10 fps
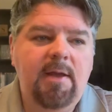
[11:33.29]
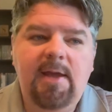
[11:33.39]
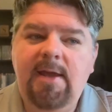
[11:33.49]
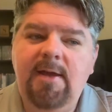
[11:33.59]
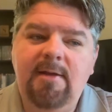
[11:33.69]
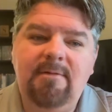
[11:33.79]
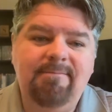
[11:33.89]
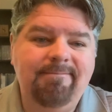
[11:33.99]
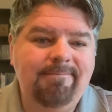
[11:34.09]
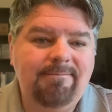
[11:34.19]

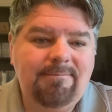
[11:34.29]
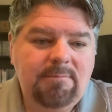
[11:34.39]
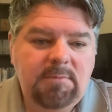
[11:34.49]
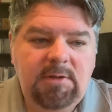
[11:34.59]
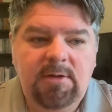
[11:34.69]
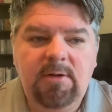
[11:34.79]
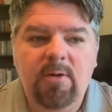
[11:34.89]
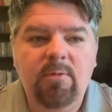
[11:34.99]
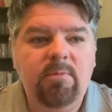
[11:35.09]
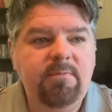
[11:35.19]
And, you
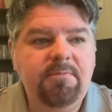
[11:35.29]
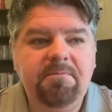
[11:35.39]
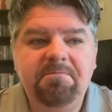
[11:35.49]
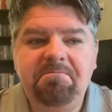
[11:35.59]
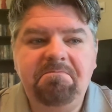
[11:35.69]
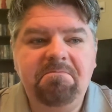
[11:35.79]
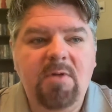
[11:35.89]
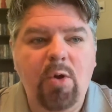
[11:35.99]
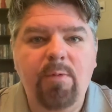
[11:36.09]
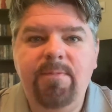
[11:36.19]
know,
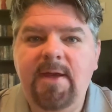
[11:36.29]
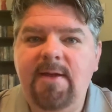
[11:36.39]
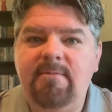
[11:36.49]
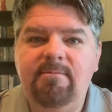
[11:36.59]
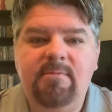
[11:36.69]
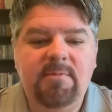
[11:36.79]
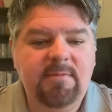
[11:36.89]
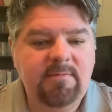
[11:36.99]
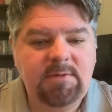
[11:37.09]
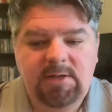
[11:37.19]
hope that
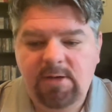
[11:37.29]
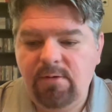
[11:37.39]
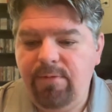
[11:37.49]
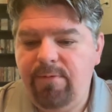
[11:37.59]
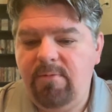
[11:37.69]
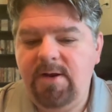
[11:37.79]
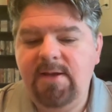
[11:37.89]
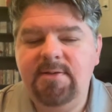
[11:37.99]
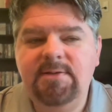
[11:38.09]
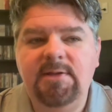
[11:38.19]
year
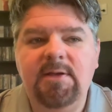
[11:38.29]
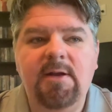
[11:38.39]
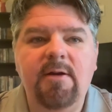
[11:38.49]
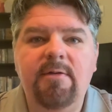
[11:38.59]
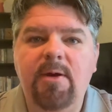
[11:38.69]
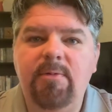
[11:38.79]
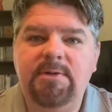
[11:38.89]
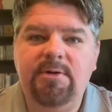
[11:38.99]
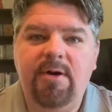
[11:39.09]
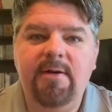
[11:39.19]
three is the year that we
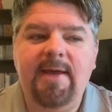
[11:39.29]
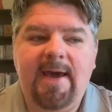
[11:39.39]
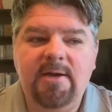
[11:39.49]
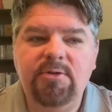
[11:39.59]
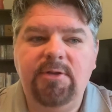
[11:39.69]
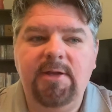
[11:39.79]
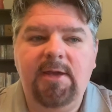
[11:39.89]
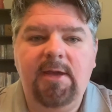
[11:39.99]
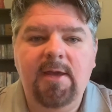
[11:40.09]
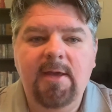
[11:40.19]
start
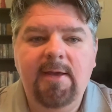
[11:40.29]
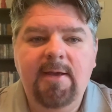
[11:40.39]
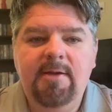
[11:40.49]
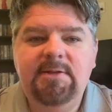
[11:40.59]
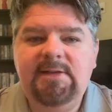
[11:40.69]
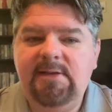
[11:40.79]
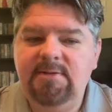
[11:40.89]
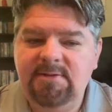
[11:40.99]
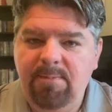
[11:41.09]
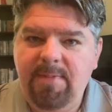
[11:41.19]
actually seeing
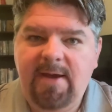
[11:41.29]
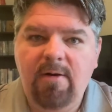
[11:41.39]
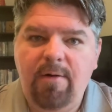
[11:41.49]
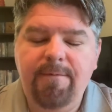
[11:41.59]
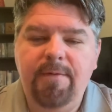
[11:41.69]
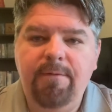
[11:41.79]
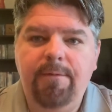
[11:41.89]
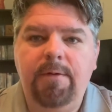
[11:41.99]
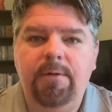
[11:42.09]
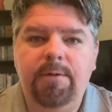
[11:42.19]
some payoff on the
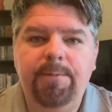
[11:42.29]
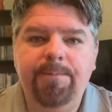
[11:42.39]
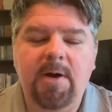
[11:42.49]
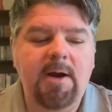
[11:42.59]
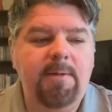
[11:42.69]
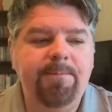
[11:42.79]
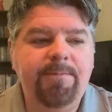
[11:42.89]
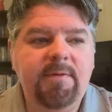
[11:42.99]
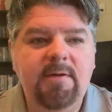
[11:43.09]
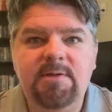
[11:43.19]
field. All right,
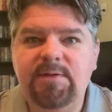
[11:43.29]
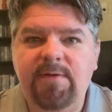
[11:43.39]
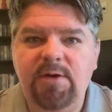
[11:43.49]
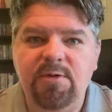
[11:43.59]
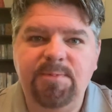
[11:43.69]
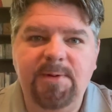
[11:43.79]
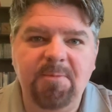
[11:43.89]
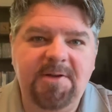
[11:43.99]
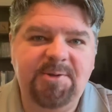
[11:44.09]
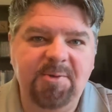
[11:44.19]
this video has been
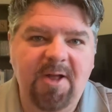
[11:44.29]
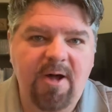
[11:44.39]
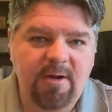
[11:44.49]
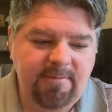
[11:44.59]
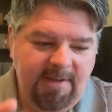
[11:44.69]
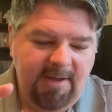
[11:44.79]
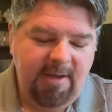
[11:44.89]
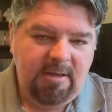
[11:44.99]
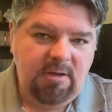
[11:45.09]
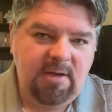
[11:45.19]
way too long.
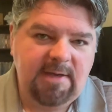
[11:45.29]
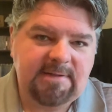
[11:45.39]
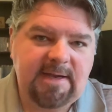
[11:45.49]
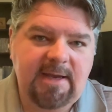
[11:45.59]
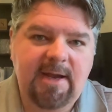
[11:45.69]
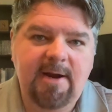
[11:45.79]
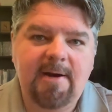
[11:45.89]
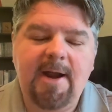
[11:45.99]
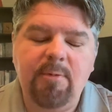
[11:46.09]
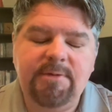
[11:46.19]
You guys take
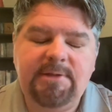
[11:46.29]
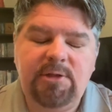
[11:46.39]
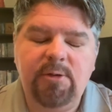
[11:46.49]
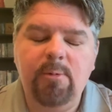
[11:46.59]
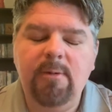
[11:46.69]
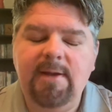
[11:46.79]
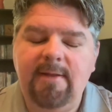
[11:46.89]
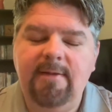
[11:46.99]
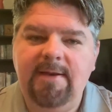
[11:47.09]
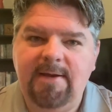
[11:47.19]
care. I will see you
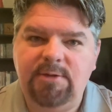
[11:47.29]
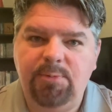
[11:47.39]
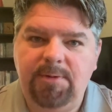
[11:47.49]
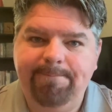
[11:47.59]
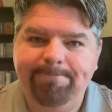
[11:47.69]
in the next one.